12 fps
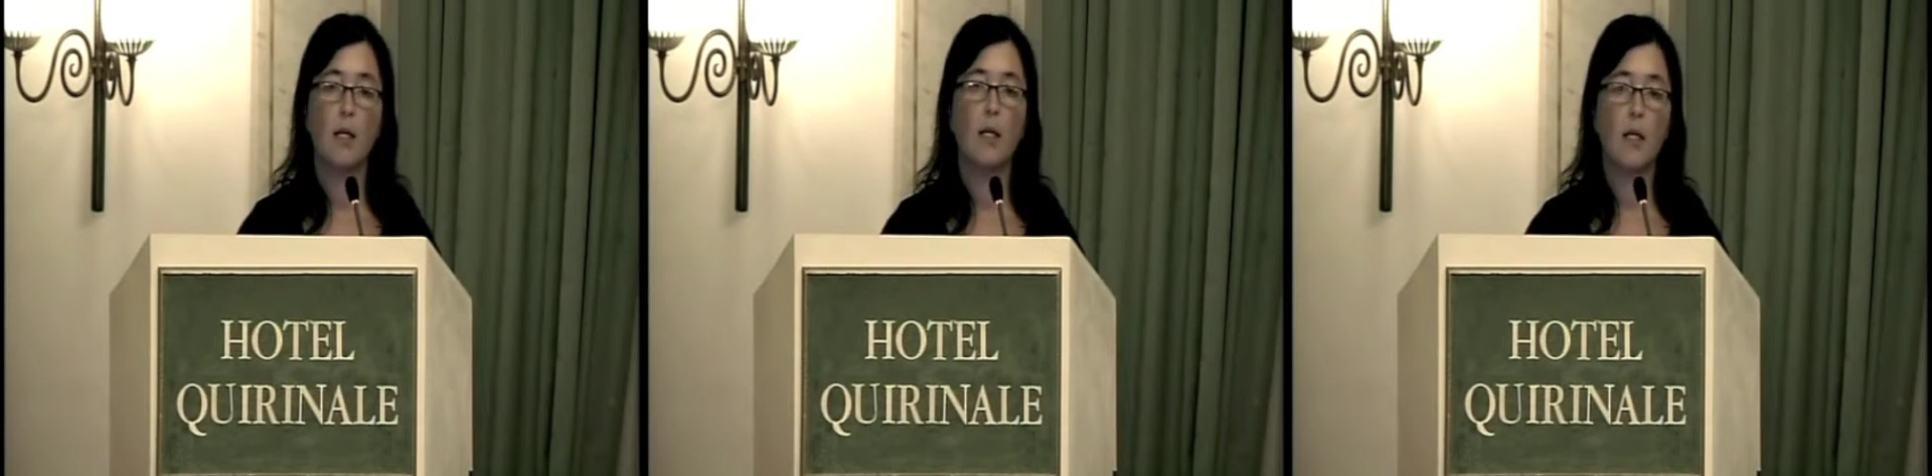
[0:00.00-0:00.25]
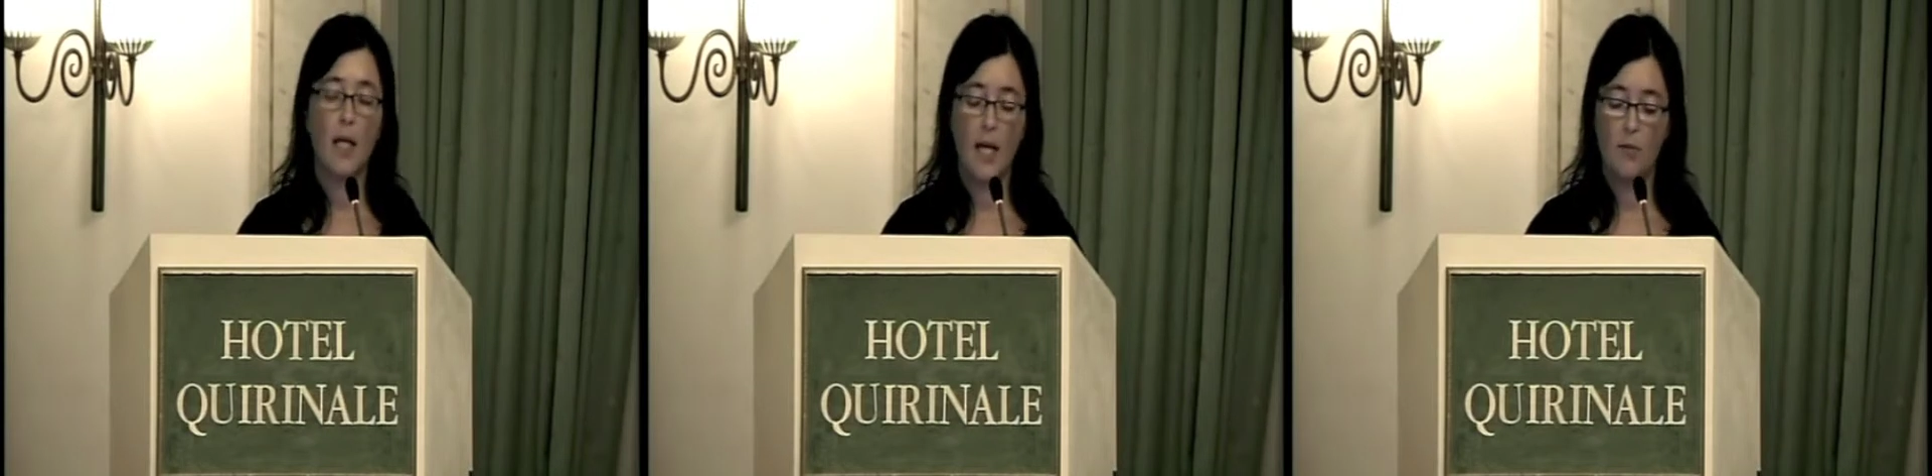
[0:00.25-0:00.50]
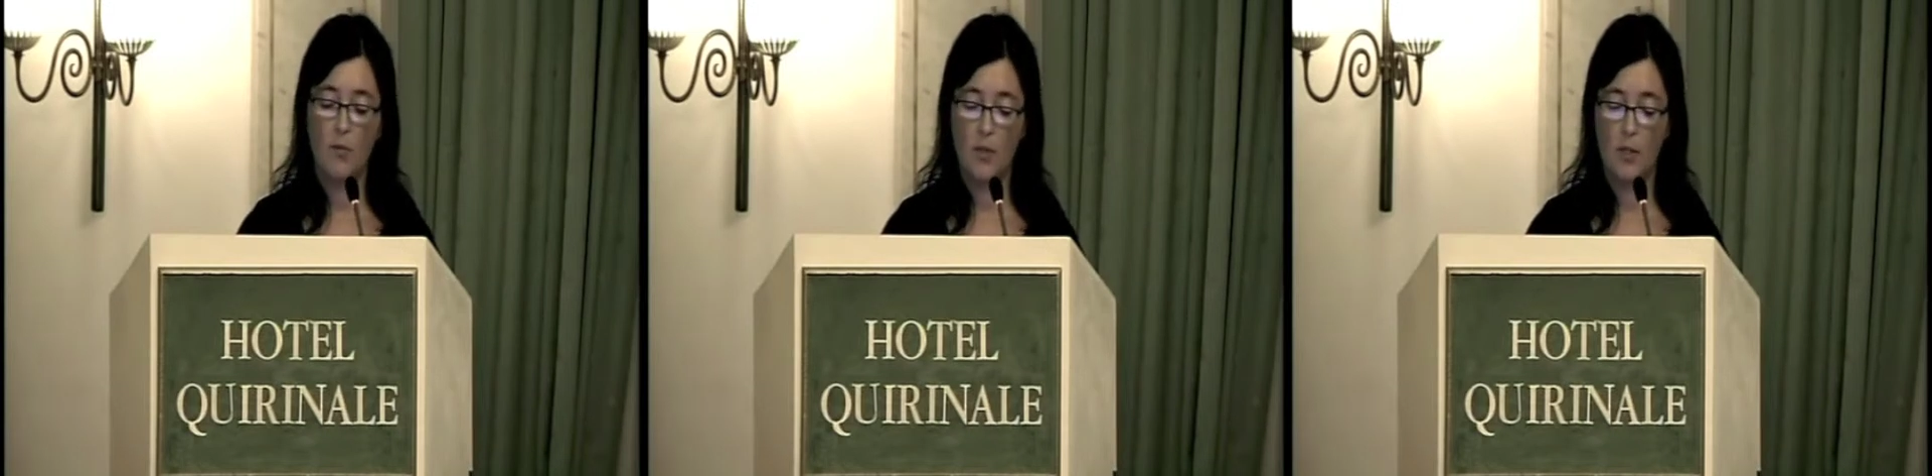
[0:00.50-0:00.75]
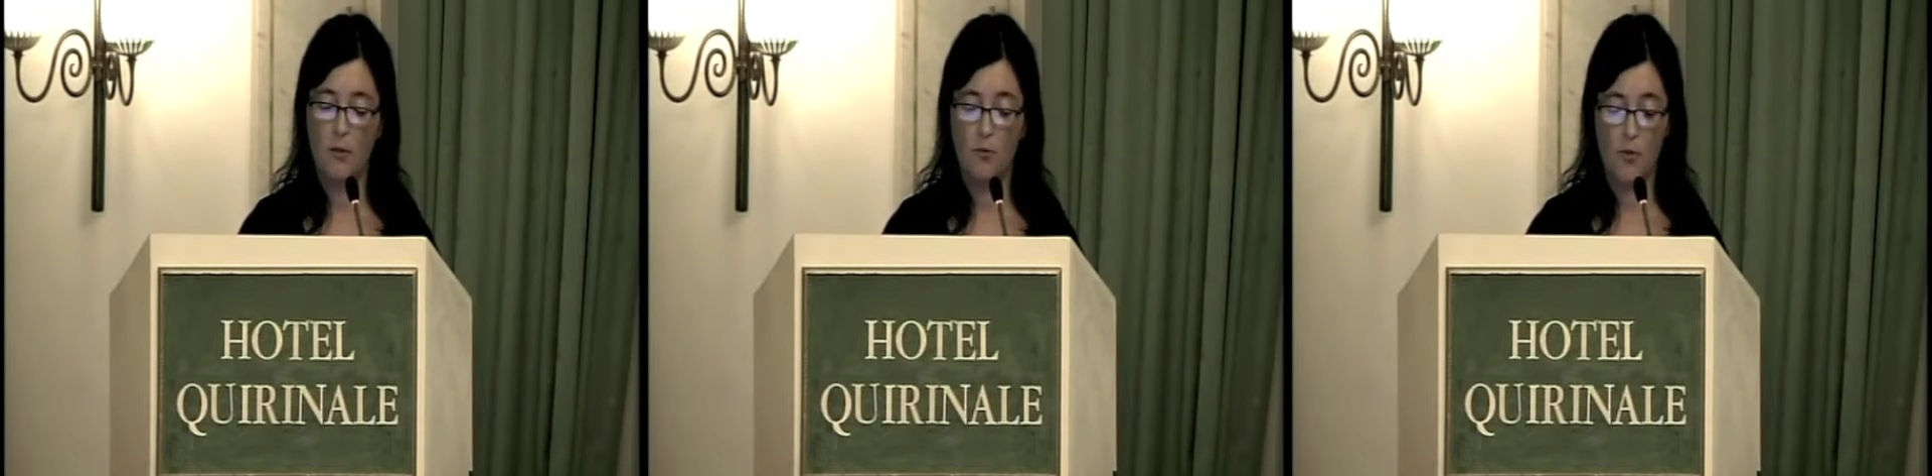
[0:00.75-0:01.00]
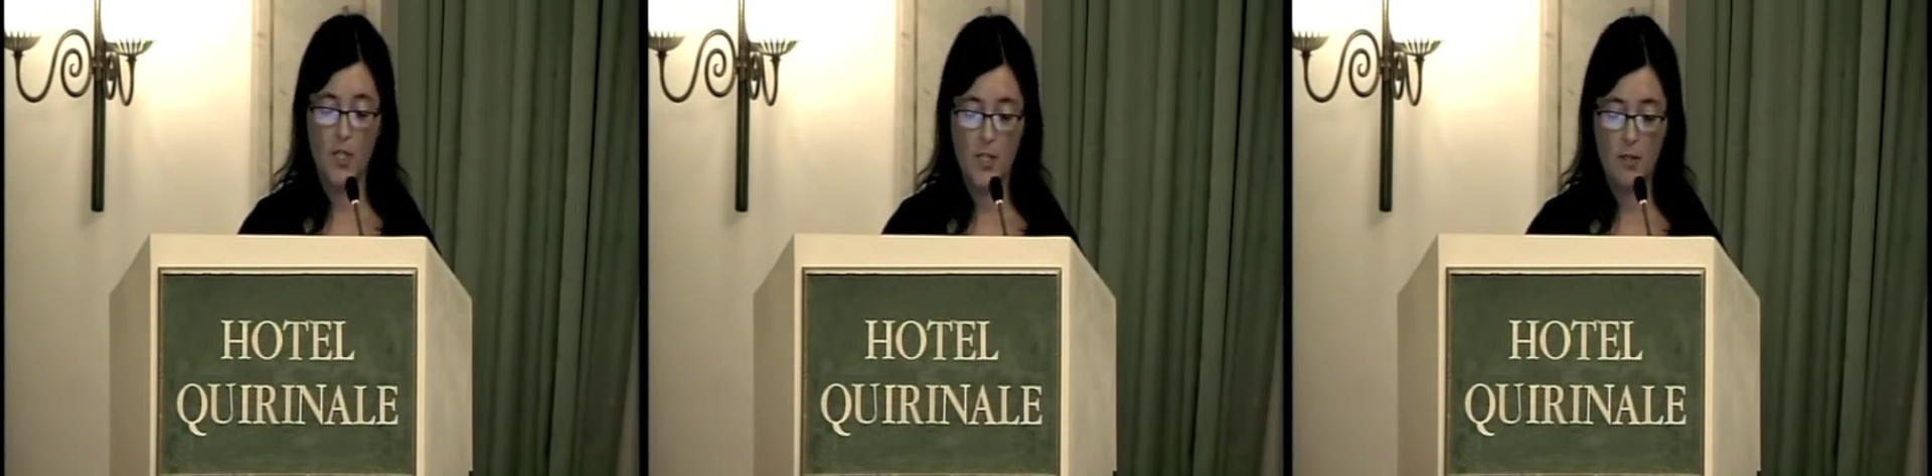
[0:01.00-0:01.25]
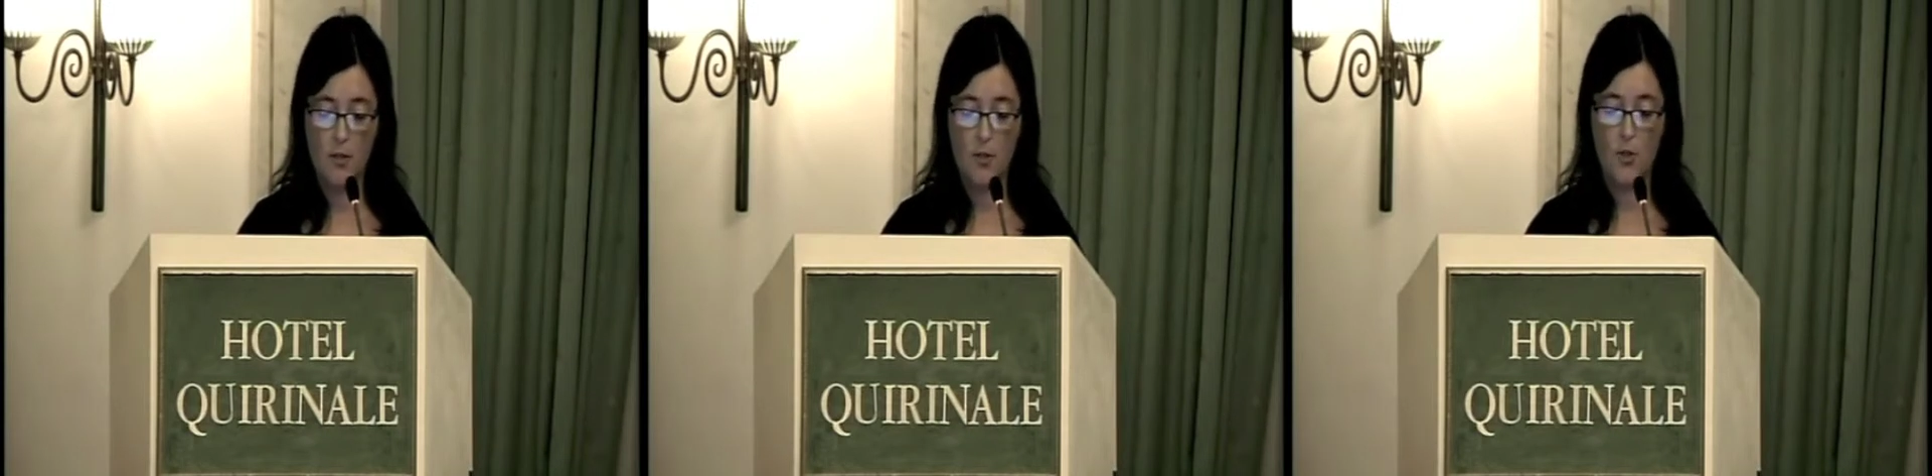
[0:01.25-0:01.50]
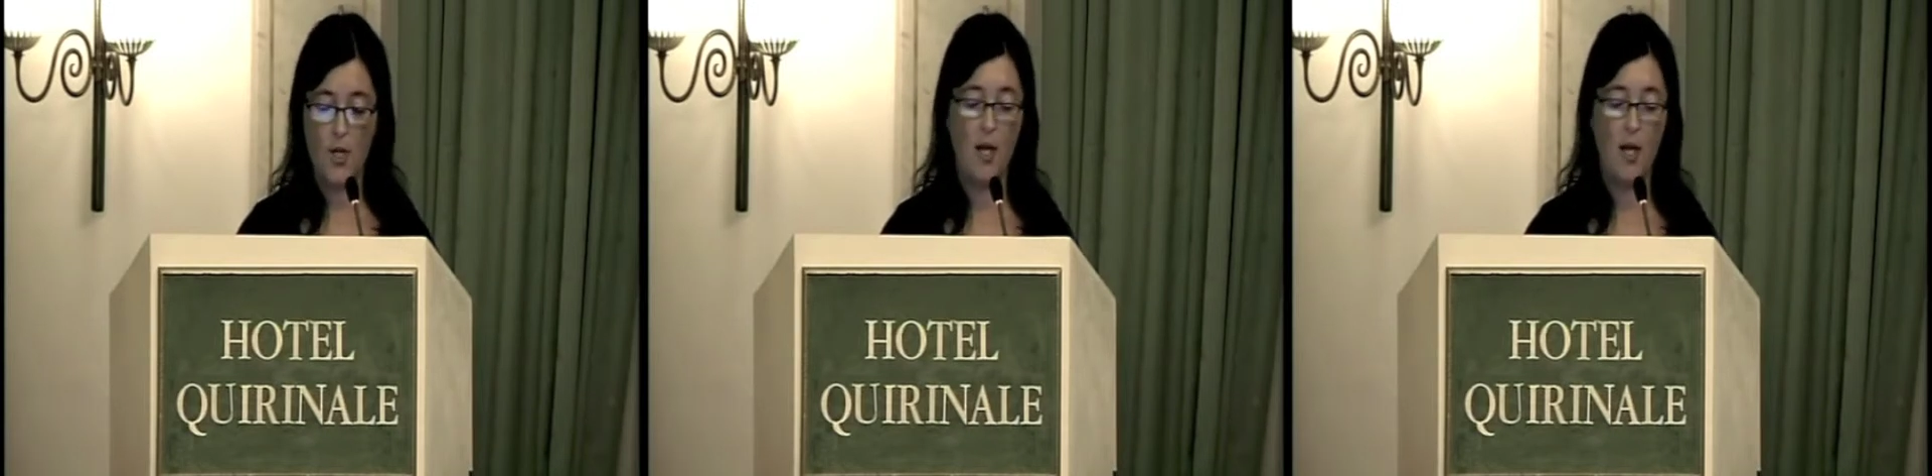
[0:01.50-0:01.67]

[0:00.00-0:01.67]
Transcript: again, we did the research.